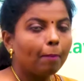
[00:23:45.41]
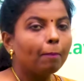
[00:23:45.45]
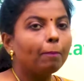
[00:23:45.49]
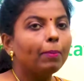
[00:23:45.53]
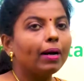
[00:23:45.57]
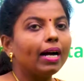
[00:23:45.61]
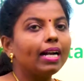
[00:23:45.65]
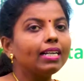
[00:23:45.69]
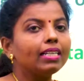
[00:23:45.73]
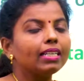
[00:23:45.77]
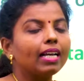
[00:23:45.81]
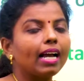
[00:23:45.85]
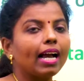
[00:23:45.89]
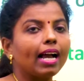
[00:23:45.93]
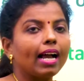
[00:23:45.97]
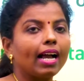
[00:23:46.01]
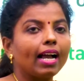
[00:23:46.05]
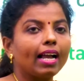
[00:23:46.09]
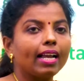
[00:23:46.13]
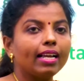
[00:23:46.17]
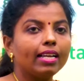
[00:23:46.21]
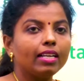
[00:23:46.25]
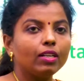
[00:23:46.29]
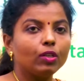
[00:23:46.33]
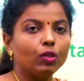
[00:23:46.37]
But
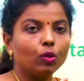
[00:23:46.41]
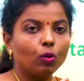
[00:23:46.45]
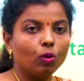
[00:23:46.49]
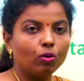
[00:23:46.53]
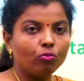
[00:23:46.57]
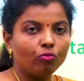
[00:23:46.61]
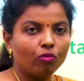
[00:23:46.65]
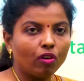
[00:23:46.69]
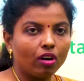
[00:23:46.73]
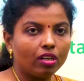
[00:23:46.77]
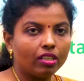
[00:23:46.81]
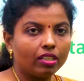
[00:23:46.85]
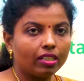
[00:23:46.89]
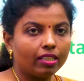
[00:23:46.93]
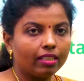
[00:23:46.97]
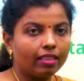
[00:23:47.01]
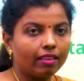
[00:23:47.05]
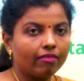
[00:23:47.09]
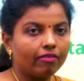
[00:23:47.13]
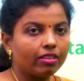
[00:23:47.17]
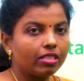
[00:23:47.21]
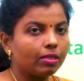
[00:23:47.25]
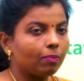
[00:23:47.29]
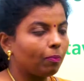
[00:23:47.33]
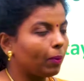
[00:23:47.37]
I don't want to
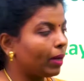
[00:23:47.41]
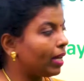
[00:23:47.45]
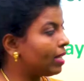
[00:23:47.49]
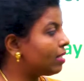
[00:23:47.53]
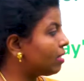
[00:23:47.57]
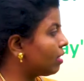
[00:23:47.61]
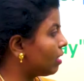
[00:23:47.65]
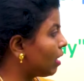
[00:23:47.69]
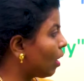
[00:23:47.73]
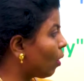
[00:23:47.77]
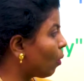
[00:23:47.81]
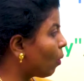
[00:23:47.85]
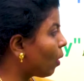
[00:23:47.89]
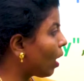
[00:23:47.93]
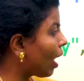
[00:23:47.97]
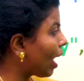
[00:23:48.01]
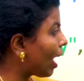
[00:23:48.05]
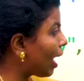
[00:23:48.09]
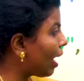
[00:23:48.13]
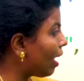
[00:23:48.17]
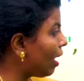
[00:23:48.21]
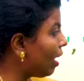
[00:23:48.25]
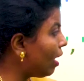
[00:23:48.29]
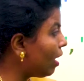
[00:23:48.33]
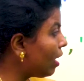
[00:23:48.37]
give a space now.
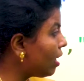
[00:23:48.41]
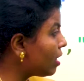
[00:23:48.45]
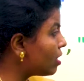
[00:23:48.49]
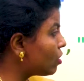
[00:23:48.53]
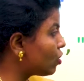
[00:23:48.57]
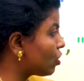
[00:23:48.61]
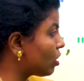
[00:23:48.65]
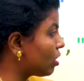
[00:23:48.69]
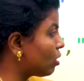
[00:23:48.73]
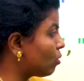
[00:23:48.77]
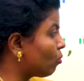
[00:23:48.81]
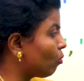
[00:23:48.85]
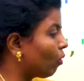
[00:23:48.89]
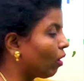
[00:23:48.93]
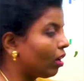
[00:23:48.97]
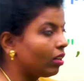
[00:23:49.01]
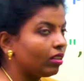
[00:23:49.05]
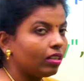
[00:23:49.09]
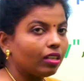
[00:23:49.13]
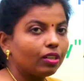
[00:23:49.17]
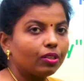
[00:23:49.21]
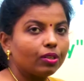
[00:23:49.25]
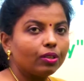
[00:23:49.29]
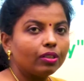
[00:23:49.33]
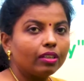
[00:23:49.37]
I just
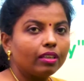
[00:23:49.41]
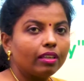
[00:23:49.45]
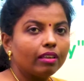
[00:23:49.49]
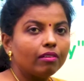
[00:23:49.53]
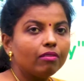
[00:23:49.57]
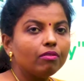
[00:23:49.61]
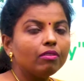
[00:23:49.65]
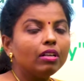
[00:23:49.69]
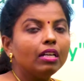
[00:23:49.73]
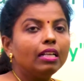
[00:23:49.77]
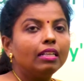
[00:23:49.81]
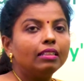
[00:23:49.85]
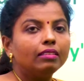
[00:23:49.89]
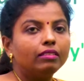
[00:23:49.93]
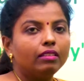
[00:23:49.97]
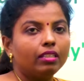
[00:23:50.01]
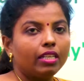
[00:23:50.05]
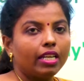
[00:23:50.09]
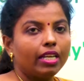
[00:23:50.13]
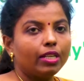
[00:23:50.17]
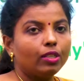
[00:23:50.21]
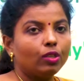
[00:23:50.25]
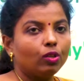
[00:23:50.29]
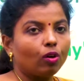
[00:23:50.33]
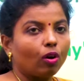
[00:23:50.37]
wanted to give
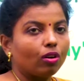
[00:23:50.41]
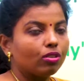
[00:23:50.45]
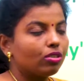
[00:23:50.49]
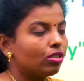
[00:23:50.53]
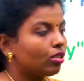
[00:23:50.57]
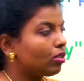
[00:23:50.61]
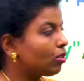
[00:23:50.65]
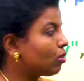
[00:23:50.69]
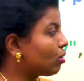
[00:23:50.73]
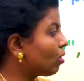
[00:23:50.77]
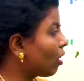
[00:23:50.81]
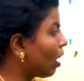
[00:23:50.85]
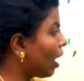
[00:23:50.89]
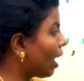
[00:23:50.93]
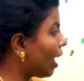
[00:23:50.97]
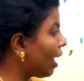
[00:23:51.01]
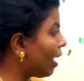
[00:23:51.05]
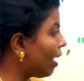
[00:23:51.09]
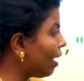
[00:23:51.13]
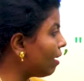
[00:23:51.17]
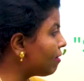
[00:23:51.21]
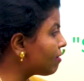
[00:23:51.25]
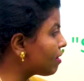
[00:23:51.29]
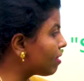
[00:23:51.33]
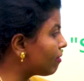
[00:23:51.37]
3 dots. So I
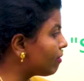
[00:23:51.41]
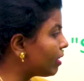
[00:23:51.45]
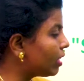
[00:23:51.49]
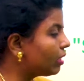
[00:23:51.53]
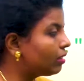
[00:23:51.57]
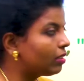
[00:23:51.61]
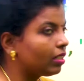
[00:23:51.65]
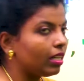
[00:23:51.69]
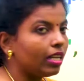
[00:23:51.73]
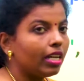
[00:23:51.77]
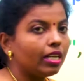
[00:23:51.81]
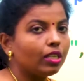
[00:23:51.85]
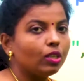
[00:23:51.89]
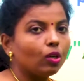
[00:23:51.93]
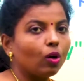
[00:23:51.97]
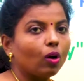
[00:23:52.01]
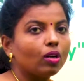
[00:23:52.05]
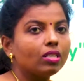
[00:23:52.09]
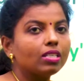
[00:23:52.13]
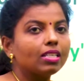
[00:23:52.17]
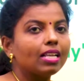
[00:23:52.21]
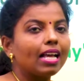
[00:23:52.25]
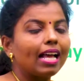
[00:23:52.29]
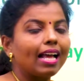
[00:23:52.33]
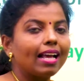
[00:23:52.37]
have given 3
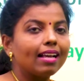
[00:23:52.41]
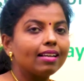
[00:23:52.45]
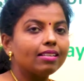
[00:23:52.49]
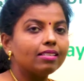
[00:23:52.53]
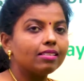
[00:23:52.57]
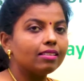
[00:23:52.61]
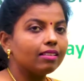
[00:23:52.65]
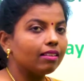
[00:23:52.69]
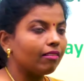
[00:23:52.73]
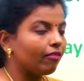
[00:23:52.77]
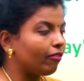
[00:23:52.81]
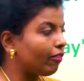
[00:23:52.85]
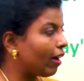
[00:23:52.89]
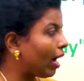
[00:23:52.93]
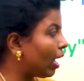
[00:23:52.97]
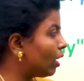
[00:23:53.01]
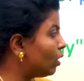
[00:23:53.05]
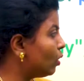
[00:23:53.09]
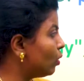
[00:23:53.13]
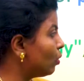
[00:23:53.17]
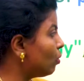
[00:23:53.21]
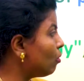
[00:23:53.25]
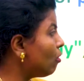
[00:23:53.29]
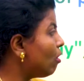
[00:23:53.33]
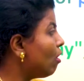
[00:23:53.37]
dots as the
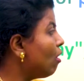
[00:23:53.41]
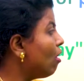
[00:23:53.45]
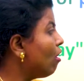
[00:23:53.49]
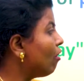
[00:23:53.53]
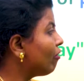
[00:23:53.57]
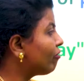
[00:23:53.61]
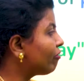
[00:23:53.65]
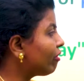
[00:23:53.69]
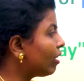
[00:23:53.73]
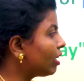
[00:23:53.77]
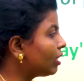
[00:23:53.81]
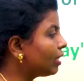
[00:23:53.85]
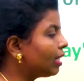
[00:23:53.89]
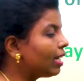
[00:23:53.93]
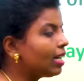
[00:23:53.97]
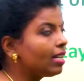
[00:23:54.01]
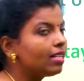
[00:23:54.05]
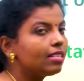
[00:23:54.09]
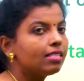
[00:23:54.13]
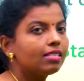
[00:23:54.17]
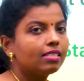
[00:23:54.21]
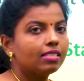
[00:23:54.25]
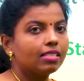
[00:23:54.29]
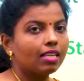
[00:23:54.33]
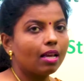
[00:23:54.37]
value for the
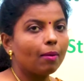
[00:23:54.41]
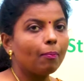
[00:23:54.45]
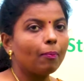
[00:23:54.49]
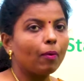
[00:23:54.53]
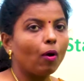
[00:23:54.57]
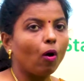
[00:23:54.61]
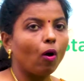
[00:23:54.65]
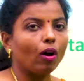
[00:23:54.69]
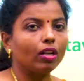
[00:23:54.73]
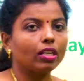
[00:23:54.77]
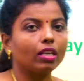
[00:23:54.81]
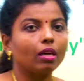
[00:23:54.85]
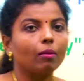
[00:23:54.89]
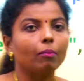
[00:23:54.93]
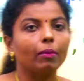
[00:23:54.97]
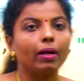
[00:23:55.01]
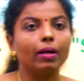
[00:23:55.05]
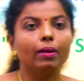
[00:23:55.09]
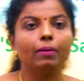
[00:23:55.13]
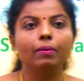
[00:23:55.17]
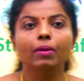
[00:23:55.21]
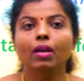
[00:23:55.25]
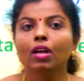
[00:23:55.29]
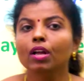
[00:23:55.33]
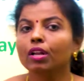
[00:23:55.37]
sep
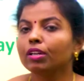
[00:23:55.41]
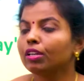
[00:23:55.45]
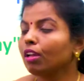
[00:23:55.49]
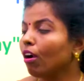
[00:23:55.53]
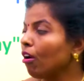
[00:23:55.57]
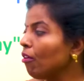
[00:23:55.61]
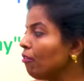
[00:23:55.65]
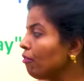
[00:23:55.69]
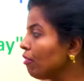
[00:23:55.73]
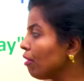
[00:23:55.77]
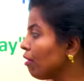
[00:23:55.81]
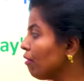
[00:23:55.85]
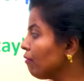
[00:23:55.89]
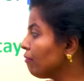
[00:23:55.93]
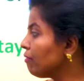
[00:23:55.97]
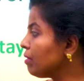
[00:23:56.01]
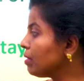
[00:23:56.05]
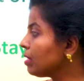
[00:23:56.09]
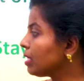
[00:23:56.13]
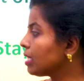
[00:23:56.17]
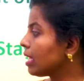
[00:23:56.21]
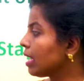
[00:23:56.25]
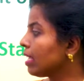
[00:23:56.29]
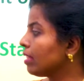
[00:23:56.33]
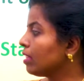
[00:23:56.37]
argument. Now if you
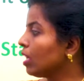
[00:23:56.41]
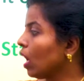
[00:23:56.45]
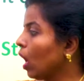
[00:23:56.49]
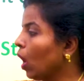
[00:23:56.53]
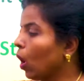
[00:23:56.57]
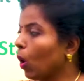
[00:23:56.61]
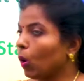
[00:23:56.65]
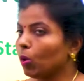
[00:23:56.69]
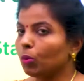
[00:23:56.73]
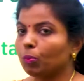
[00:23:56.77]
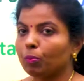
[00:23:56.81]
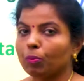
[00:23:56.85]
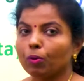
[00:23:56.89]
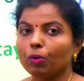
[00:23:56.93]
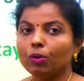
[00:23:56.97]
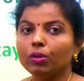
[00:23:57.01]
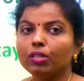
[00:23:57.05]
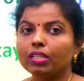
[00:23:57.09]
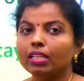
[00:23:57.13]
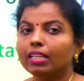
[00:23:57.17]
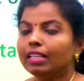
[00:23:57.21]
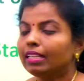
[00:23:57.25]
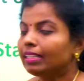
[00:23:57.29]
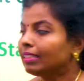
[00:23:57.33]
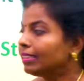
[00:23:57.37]
see the output,
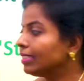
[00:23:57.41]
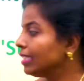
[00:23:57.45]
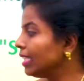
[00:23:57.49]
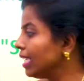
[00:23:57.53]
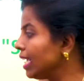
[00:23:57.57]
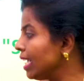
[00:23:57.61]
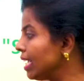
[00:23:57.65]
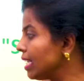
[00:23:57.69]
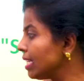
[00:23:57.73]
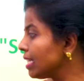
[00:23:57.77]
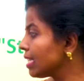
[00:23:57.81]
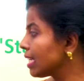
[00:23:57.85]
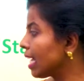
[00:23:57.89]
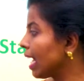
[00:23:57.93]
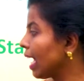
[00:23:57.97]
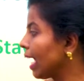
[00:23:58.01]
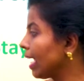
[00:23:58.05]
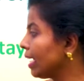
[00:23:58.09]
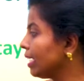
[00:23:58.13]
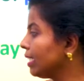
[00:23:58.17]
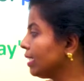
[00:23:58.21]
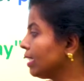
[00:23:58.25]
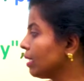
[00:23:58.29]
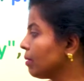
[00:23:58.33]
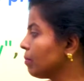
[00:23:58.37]
these
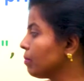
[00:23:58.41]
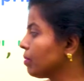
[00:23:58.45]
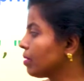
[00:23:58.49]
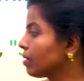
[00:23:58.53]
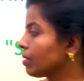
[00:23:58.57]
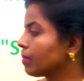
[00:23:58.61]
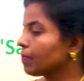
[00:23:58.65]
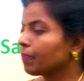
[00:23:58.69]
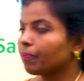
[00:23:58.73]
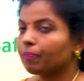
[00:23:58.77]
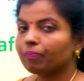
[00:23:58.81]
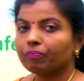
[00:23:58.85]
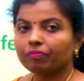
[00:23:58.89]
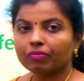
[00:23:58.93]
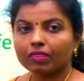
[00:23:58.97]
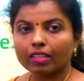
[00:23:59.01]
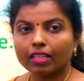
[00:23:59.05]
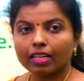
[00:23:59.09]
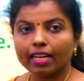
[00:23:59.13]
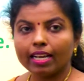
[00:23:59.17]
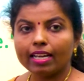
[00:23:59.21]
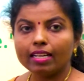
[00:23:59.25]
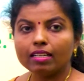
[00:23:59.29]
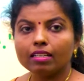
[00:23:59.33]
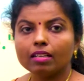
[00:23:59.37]
items,
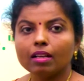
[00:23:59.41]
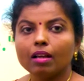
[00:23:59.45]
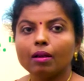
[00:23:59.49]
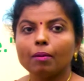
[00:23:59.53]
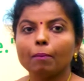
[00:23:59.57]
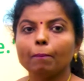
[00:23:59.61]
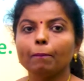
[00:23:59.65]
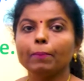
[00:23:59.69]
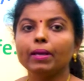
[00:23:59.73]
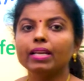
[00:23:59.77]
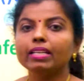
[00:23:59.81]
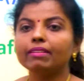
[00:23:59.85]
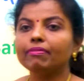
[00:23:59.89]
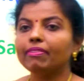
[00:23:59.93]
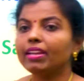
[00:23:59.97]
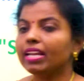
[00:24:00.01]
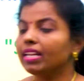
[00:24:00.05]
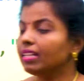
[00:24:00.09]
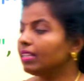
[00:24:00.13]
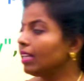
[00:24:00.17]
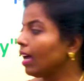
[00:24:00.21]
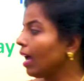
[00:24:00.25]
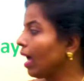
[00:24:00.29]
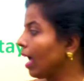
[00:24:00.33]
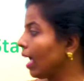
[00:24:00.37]
right?
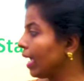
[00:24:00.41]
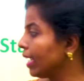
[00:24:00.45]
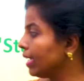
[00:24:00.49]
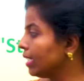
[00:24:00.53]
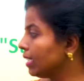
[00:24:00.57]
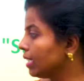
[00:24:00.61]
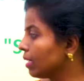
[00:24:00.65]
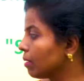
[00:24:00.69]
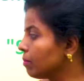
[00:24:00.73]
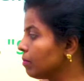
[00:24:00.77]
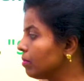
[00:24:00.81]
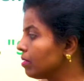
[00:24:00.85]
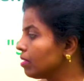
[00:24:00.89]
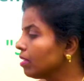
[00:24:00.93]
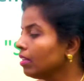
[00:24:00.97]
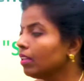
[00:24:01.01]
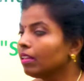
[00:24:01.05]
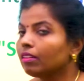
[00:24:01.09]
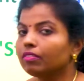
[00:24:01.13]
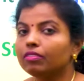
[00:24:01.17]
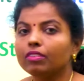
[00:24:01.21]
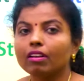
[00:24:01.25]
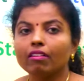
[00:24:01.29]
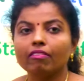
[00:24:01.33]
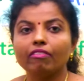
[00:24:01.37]
Between the items,
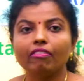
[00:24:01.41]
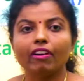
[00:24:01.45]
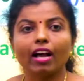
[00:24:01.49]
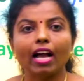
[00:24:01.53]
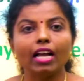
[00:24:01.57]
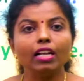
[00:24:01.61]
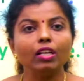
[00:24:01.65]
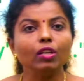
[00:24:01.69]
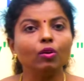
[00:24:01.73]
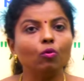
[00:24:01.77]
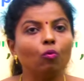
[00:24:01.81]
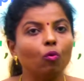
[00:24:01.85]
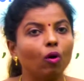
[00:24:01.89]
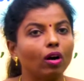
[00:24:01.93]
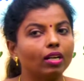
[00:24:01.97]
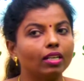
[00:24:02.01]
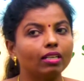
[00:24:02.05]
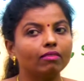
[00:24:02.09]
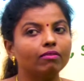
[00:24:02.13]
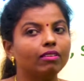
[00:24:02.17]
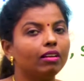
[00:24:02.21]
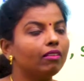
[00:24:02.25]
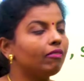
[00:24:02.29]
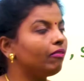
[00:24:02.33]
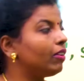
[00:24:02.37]
the value
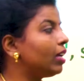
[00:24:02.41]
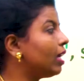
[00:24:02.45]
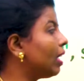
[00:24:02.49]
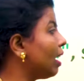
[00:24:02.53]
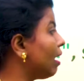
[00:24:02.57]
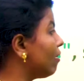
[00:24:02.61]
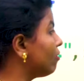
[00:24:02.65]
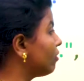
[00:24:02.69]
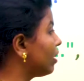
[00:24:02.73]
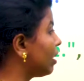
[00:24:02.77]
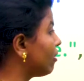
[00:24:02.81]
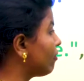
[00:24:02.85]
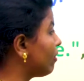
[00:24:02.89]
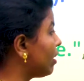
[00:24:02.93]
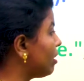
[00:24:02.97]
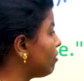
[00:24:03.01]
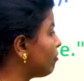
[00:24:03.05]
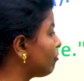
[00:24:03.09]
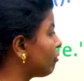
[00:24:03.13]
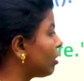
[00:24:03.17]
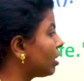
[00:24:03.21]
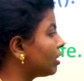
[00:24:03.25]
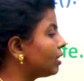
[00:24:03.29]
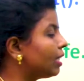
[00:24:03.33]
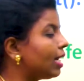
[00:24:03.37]
whatever we have
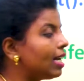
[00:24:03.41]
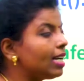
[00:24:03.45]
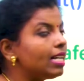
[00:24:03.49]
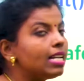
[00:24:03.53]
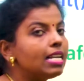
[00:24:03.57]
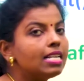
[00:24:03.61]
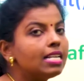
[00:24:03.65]
given for the